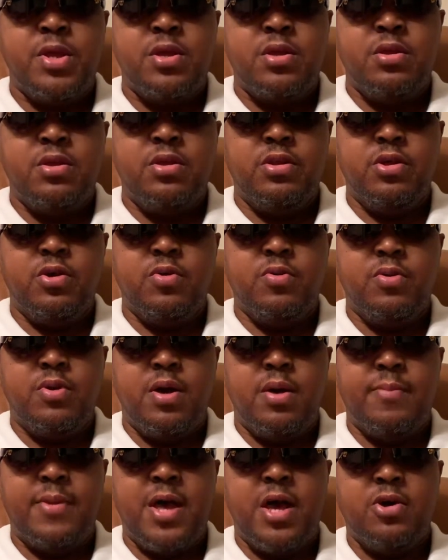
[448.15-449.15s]
You know,
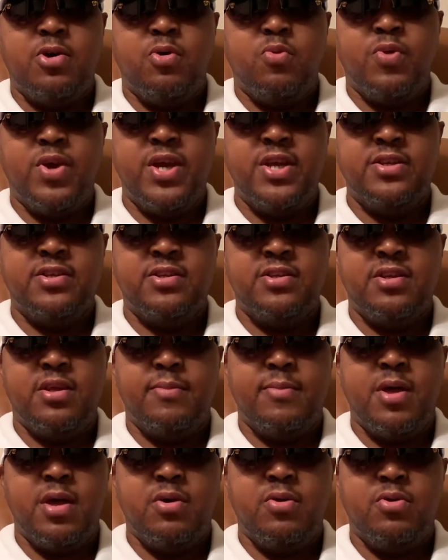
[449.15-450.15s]
I'm not going to raise it. I'm
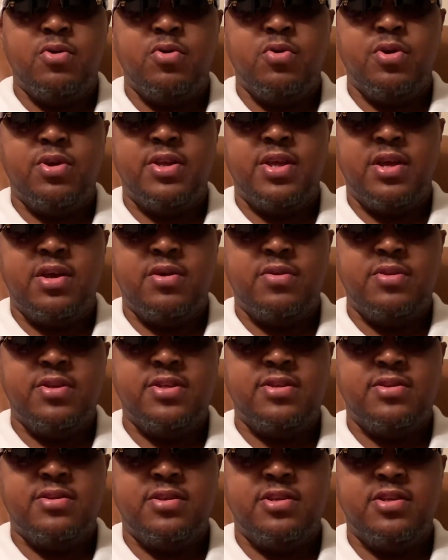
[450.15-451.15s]
not going to lower it down.
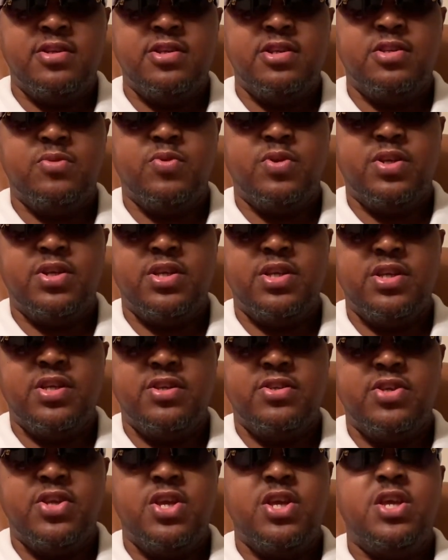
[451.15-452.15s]
It is what it
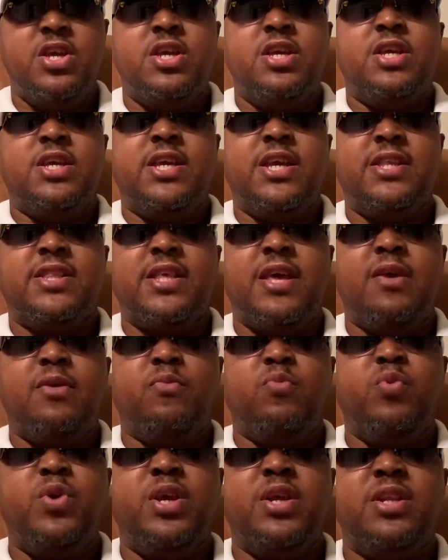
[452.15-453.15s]
is. Get
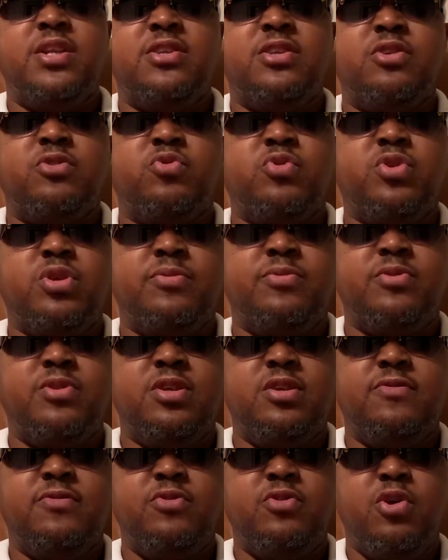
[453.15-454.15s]
that weekly subscription
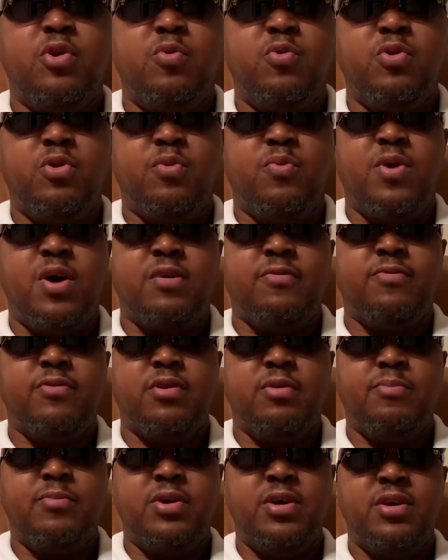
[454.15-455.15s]
if you don't want to rock for
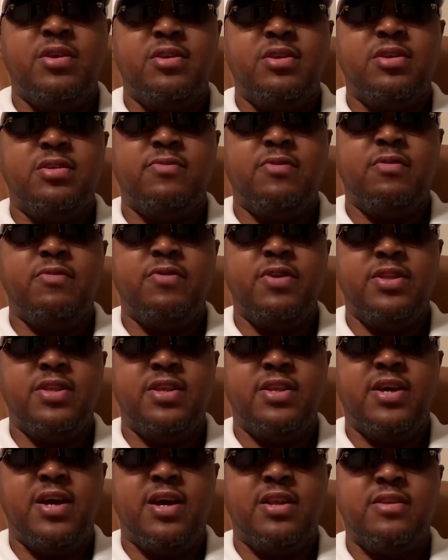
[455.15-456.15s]
the month. It's for $50.
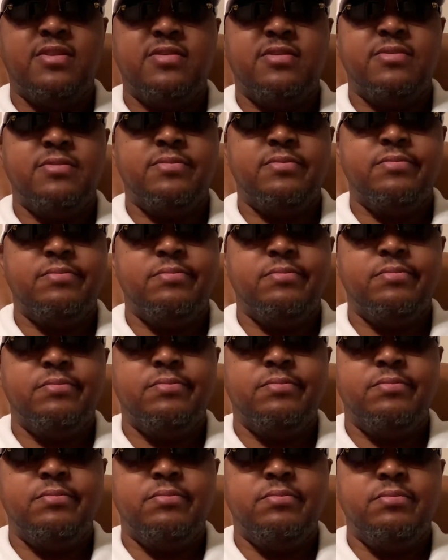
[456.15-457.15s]

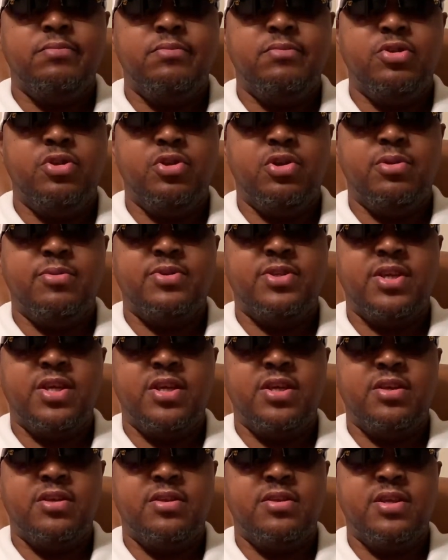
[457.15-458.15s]
You know what I'm
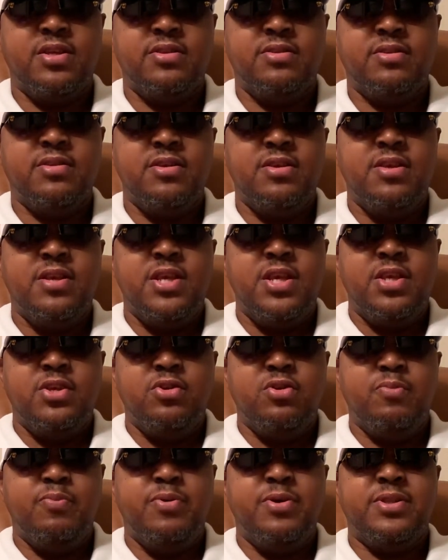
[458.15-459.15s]
saying?
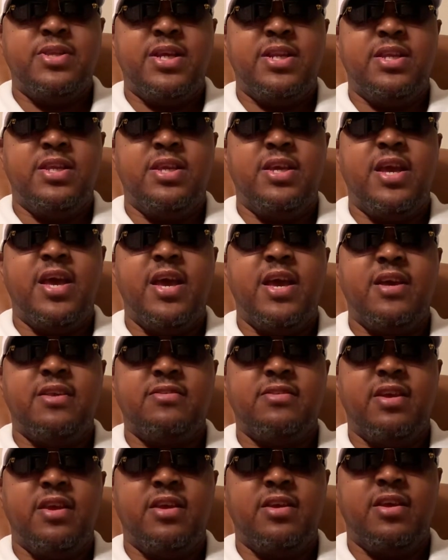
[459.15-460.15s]
You put that in your gas
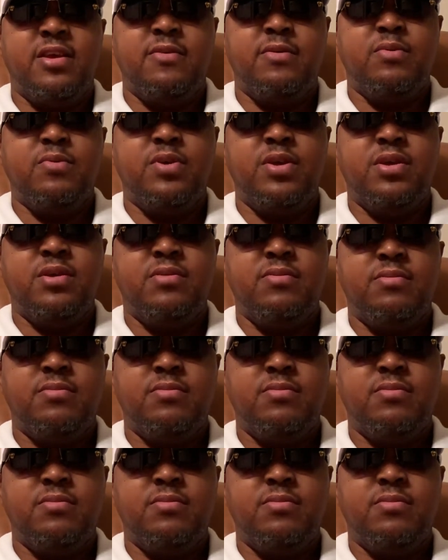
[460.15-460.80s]
tank every week.